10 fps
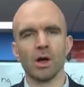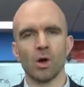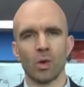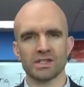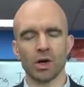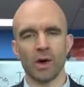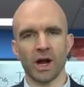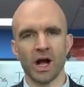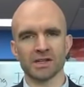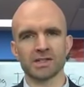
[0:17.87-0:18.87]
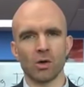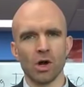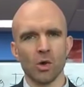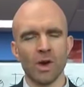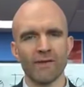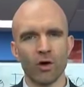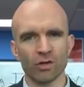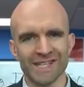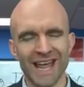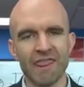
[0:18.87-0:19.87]
What's going on? So we have over
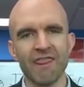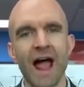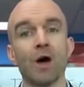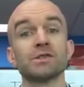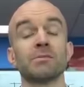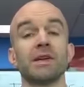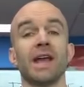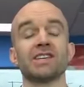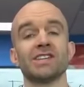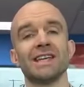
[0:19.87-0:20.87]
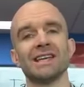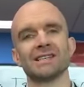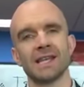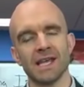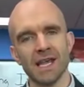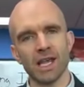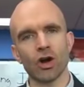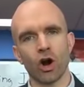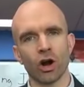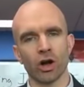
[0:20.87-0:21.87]
10,000 PhDs in
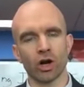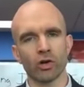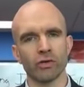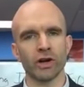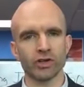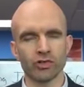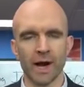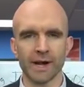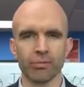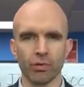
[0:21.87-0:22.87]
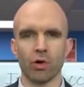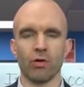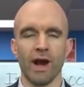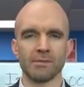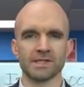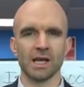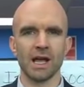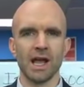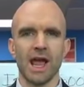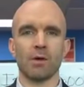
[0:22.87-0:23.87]
our career training programs,
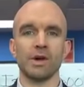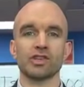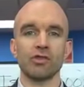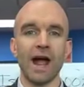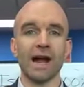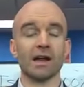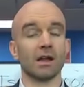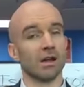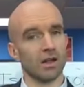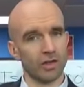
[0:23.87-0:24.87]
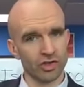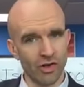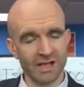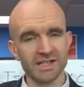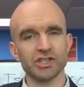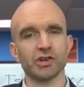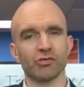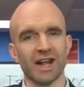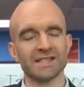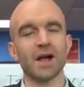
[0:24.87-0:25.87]
and we track the transition
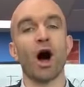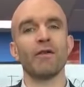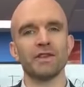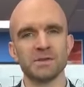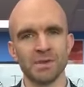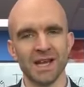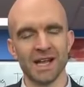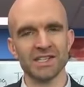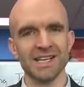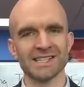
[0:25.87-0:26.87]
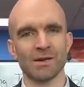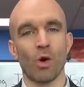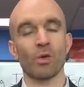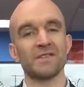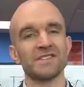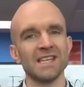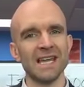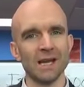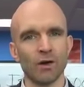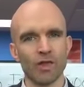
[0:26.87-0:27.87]
rates of these PhDs. And what we've
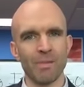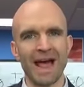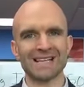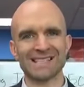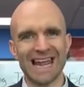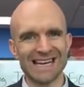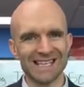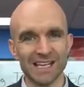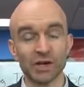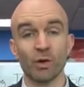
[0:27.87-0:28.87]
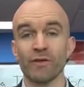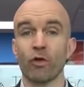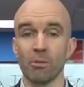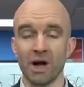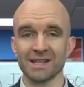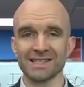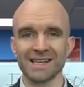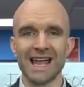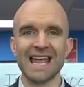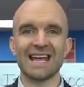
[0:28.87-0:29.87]
seen over the past 18 to 24 months
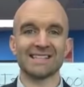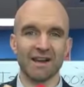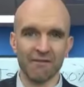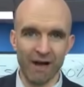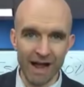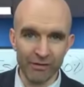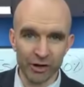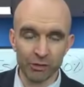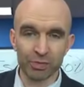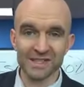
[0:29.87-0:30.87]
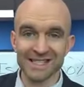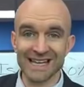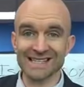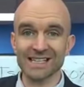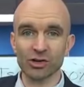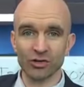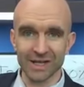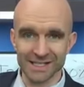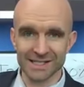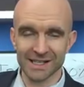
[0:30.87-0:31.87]
is a 500%
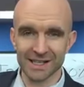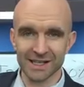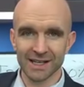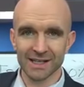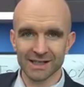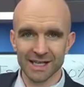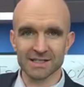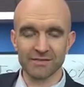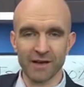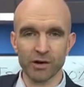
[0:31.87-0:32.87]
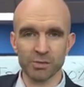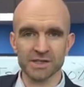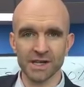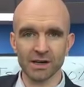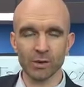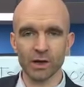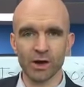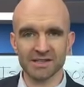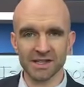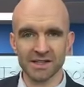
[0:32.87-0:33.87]
increase. Yes, 500%. We know how
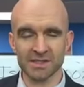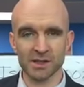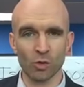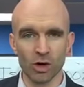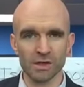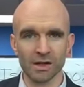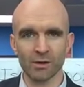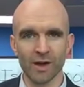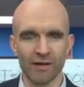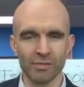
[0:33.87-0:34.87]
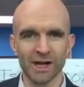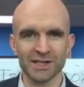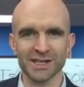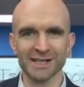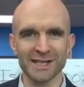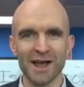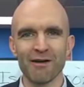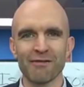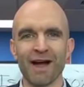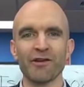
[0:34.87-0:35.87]
statistics work. We have PhDs.
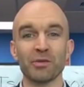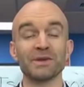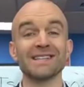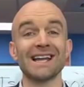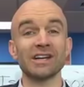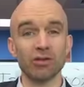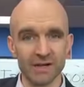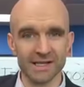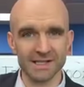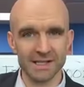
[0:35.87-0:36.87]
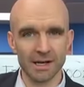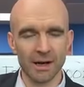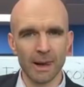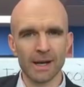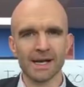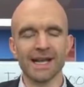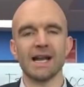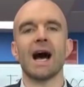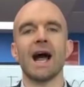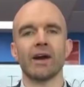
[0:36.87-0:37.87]
500% increase in
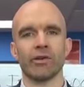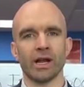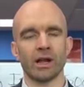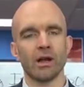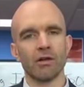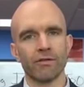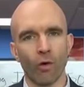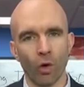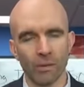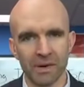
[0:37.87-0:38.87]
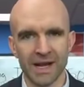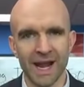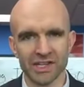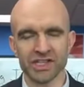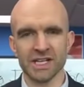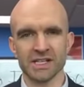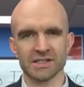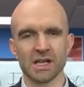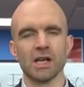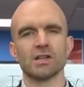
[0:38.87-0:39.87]
hiring for PhDs.
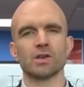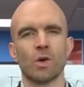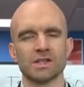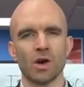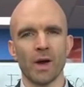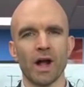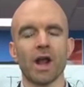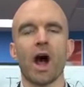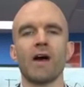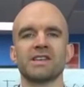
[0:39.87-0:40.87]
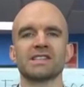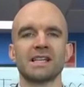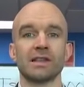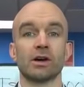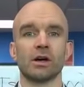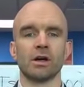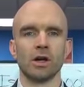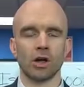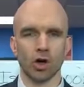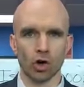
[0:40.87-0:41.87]
So what's going on? Obviously, the
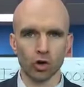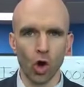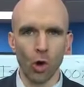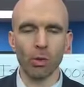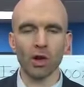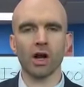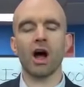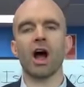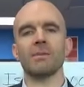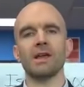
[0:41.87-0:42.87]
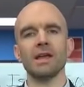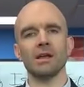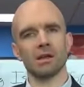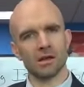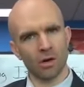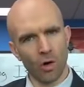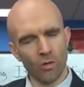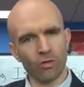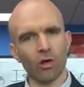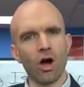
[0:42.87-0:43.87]
global economy
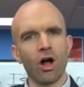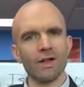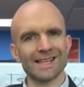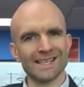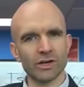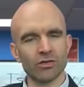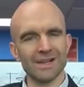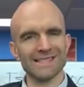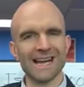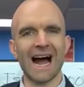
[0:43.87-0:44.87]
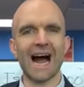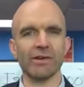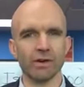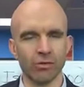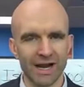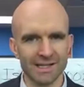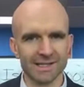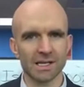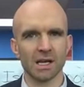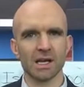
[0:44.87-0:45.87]
overall is increasing. Hiring
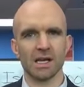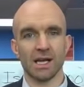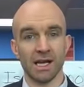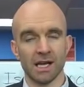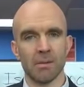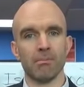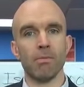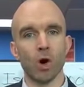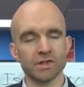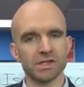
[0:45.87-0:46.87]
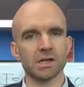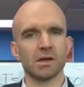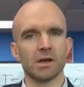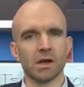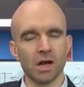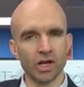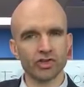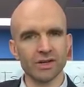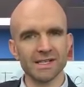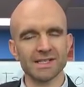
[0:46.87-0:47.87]
rates in most
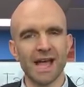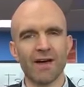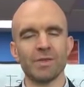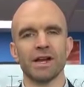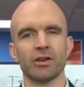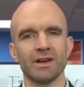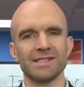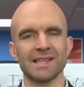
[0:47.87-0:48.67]
countries have been increasing.